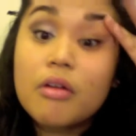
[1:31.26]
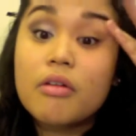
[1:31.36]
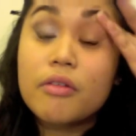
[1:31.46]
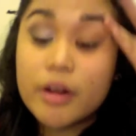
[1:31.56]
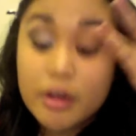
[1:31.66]

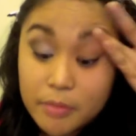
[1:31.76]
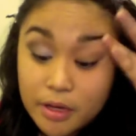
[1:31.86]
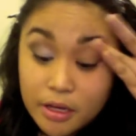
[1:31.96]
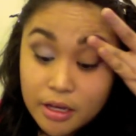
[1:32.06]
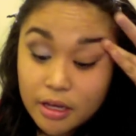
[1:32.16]
We're gonna
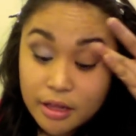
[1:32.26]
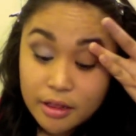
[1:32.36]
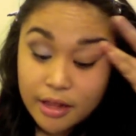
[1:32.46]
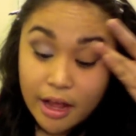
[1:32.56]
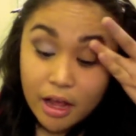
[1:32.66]
be
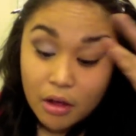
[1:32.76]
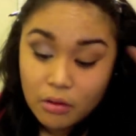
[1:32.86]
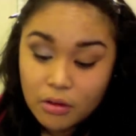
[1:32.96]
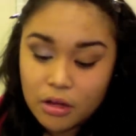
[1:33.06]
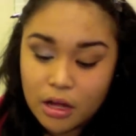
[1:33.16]
now,
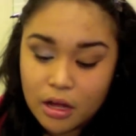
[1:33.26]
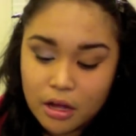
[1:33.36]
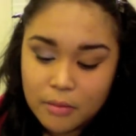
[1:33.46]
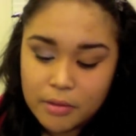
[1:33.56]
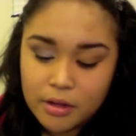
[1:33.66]

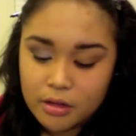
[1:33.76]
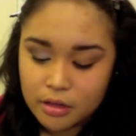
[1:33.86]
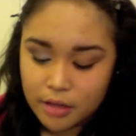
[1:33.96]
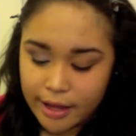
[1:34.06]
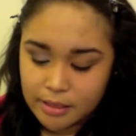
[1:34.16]

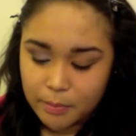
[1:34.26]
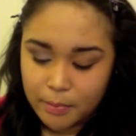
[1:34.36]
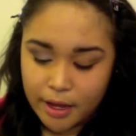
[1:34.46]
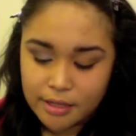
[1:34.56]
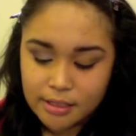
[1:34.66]
as a
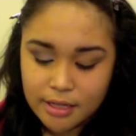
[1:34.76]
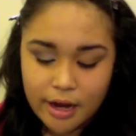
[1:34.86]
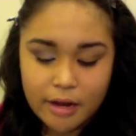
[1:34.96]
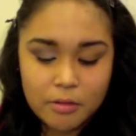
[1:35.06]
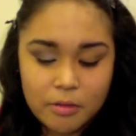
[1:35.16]
base,
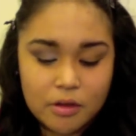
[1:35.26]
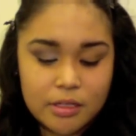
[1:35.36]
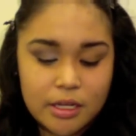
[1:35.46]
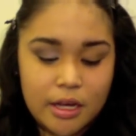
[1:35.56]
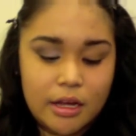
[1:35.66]
I am
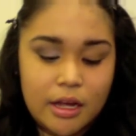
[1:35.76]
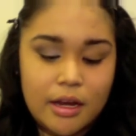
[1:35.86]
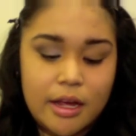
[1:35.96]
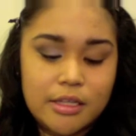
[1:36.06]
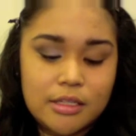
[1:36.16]
using
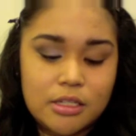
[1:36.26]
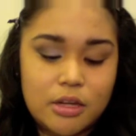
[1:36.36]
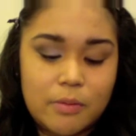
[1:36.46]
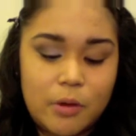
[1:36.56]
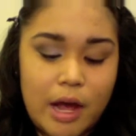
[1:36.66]
NYX
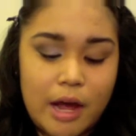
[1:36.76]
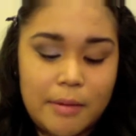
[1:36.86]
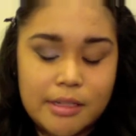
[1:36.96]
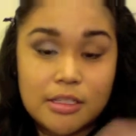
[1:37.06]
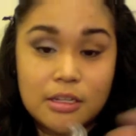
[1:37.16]
Jumbo Eye
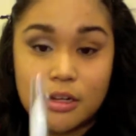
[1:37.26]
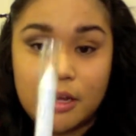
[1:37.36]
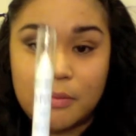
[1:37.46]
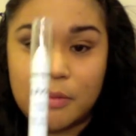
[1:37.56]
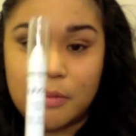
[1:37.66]
Pencil,
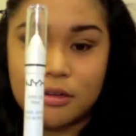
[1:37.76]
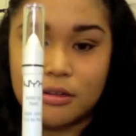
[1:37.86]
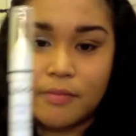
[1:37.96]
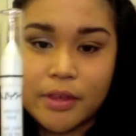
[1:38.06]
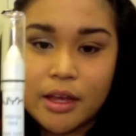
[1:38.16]
and
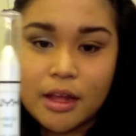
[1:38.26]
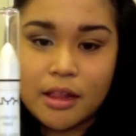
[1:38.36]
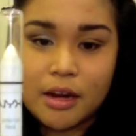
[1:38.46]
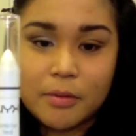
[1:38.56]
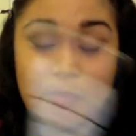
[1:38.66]
a
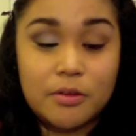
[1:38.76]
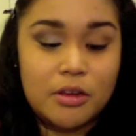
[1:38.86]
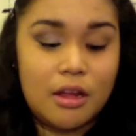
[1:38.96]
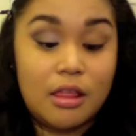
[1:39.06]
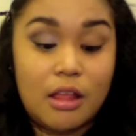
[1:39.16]
lot of people
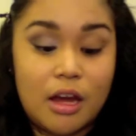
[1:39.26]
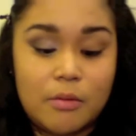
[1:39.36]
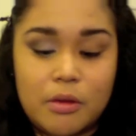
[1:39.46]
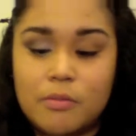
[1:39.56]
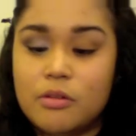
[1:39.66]

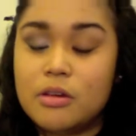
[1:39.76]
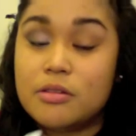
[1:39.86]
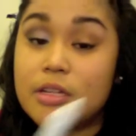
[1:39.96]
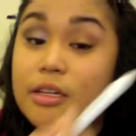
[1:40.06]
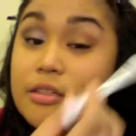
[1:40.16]
use
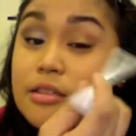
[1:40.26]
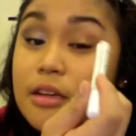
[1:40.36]
this.